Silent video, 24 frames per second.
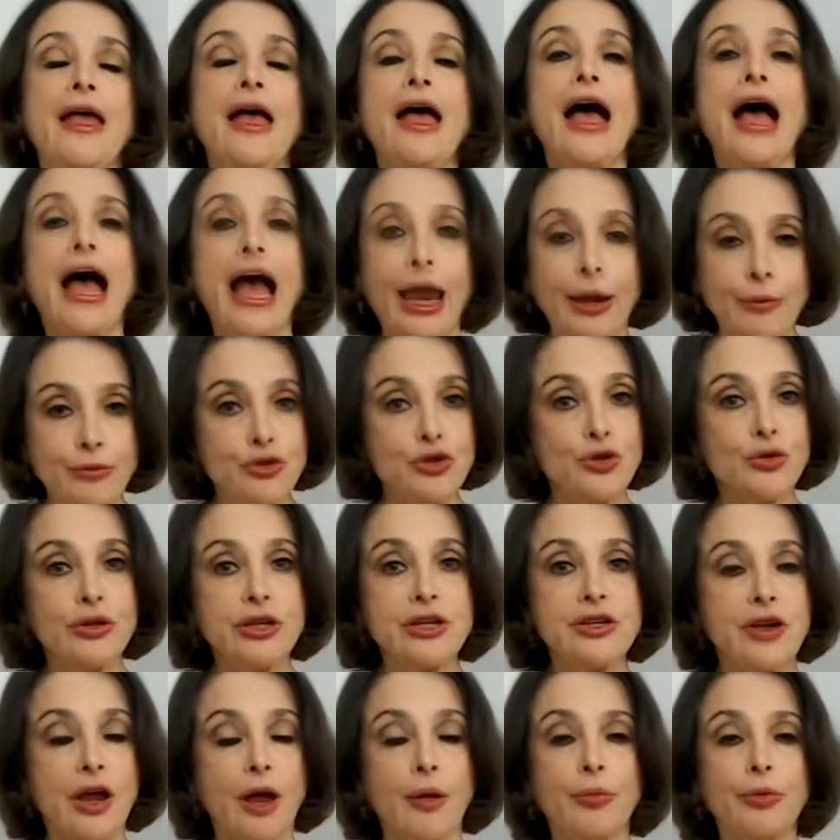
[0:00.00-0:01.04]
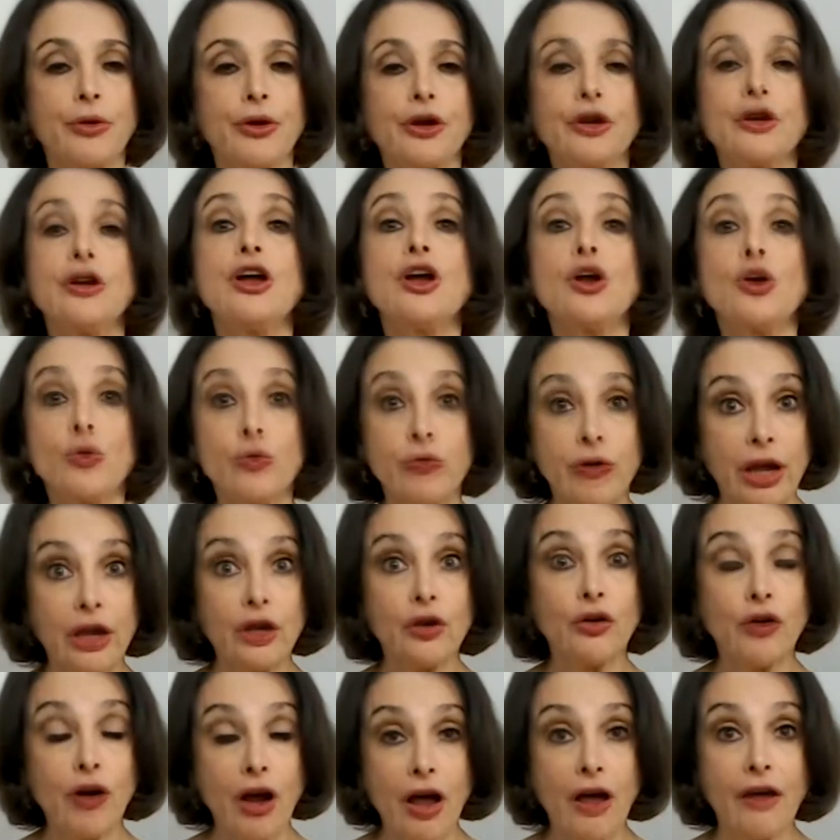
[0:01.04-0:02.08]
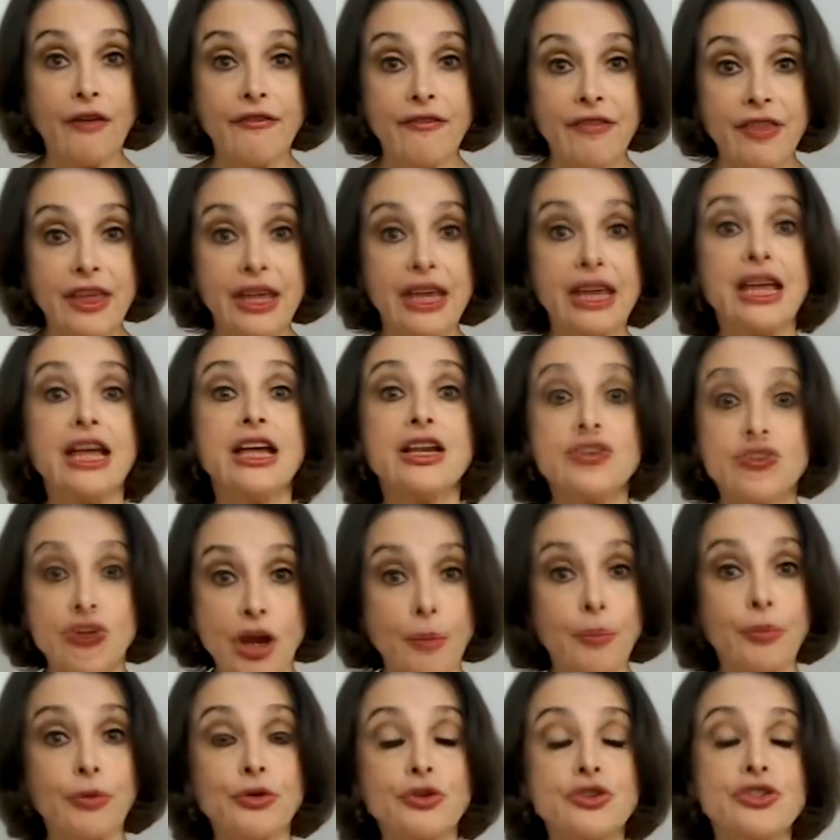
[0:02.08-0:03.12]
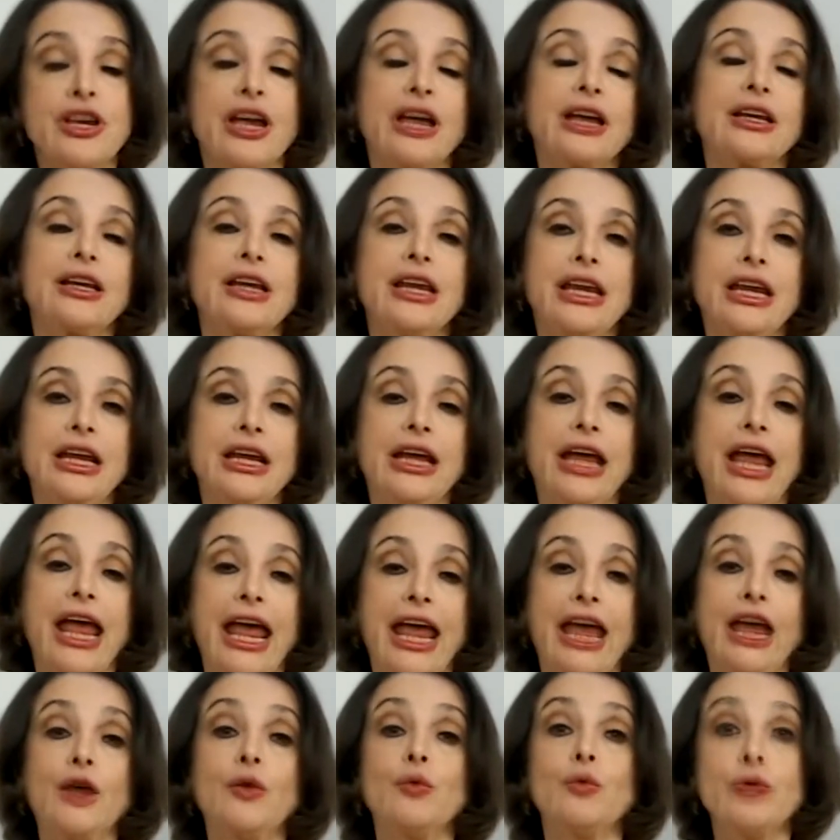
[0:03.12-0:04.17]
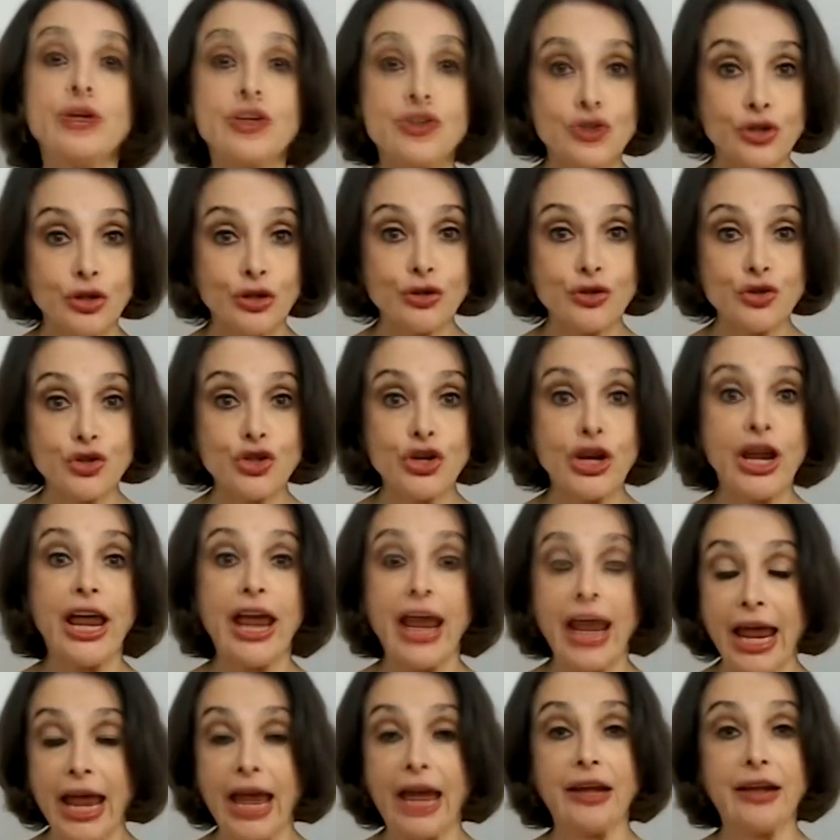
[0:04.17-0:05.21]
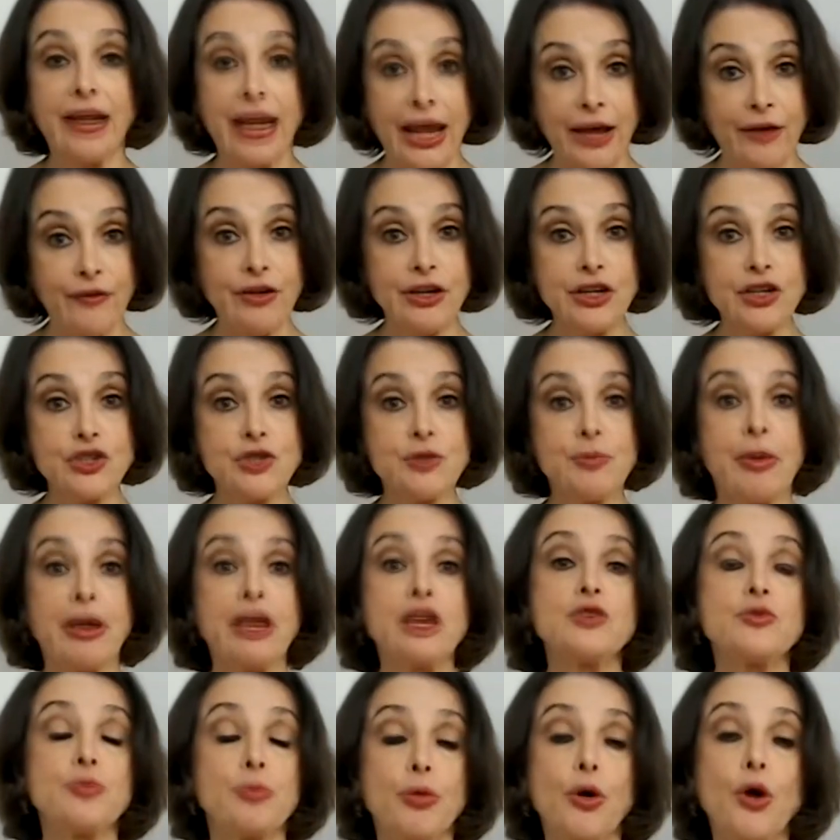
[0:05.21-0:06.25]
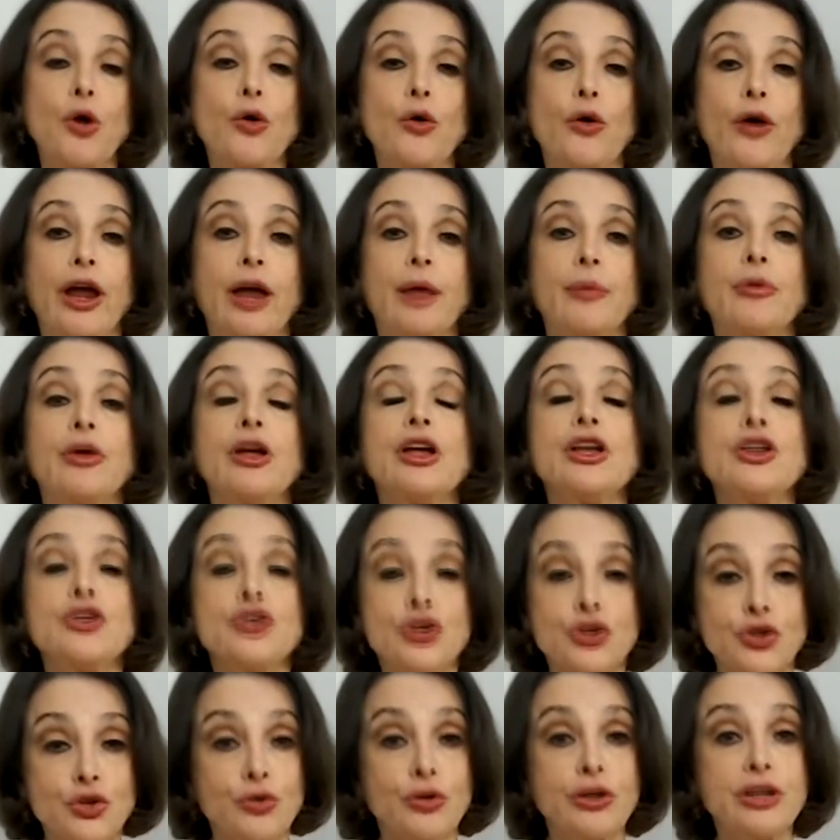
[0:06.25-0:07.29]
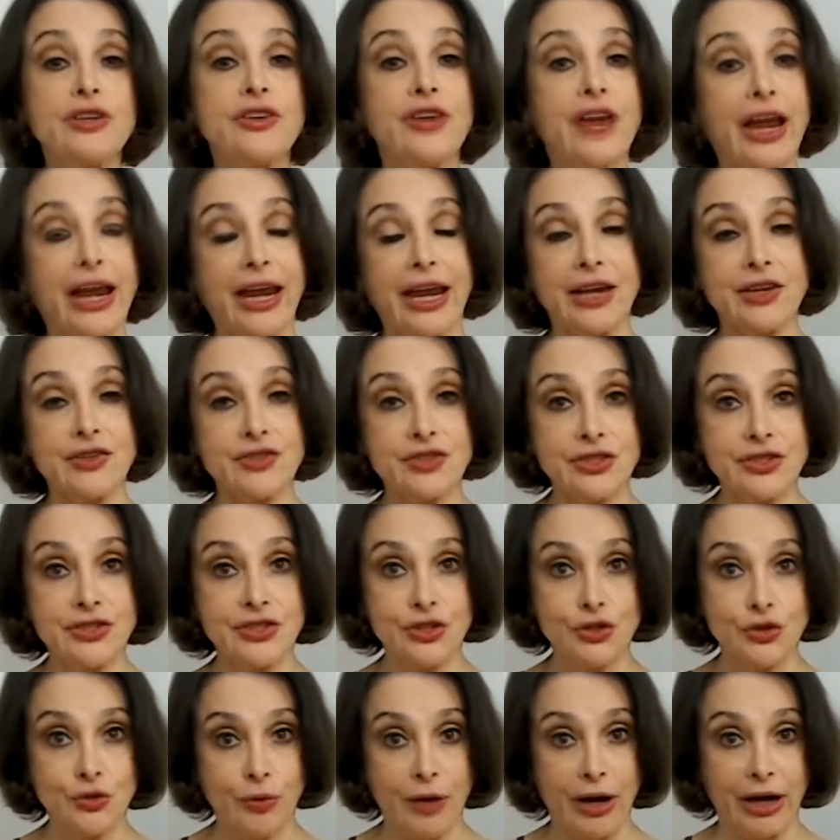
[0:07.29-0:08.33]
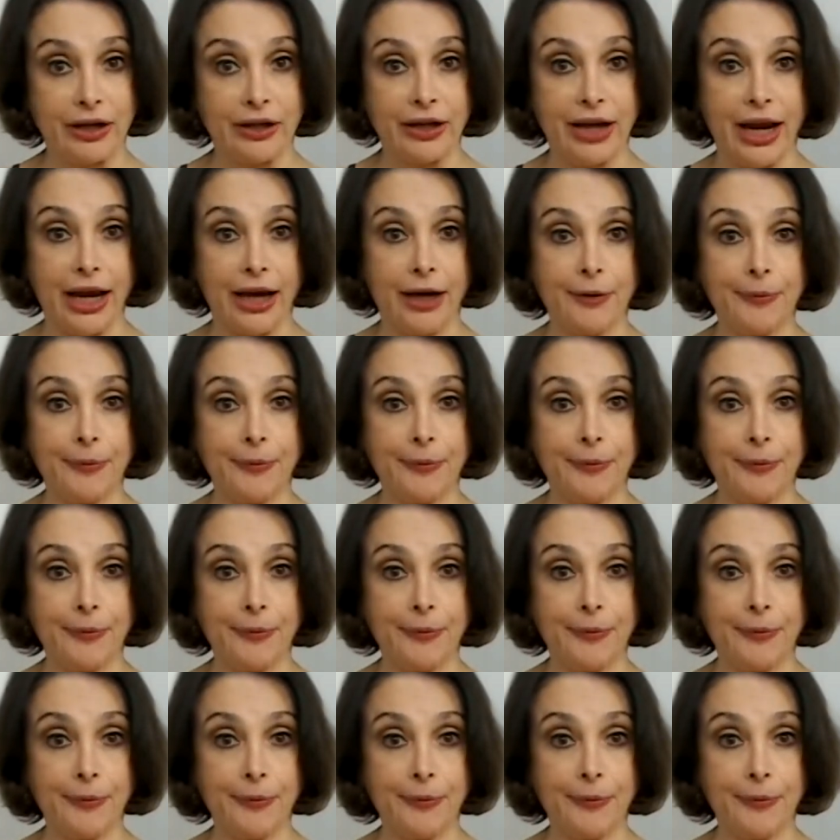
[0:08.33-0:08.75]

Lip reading: I'm Julie Tupler, creator of the Tupler Technique, a research and evidence-based program to treat diastasis recti.